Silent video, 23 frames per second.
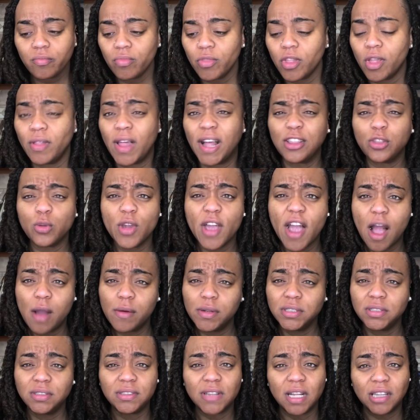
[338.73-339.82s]
Like 3 hours.
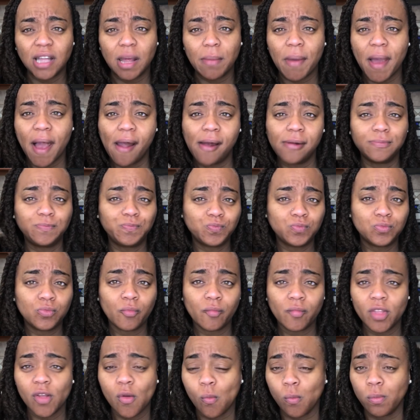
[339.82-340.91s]
It's not that bad.
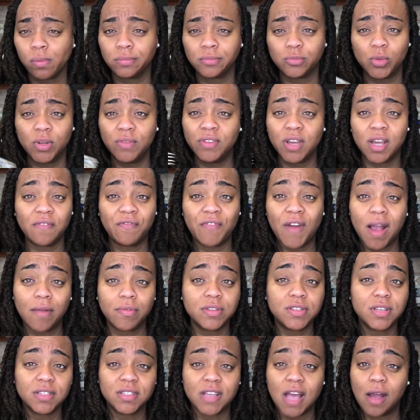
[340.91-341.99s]
We've done 5 or
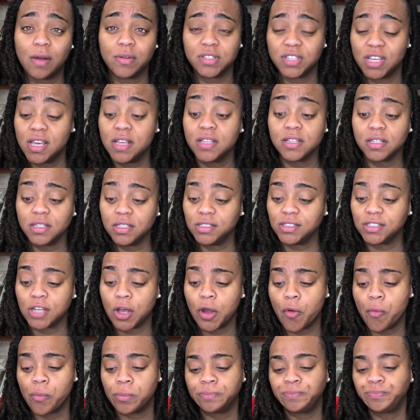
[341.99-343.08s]
6 hours easily,
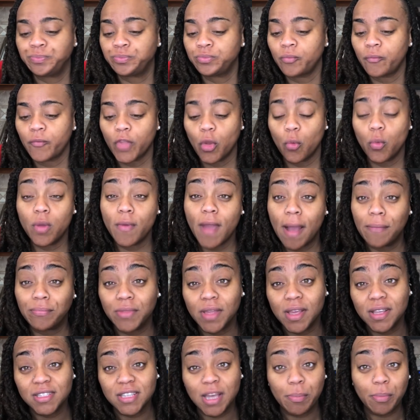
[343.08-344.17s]
so we wrap
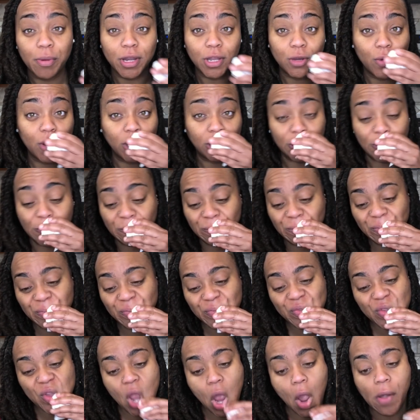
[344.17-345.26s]
things up pretty quickly
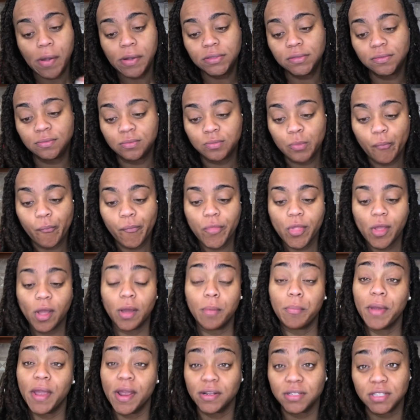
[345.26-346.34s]

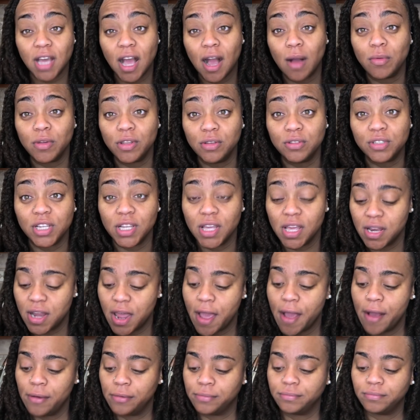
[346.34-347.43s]
compared to how we usually get
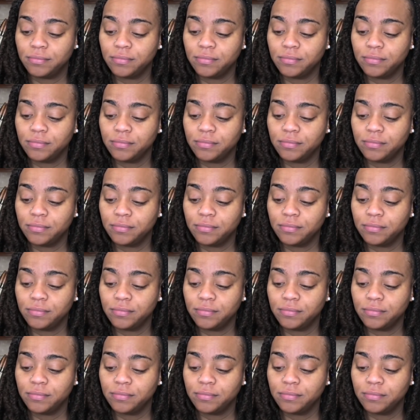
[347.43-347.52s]
down.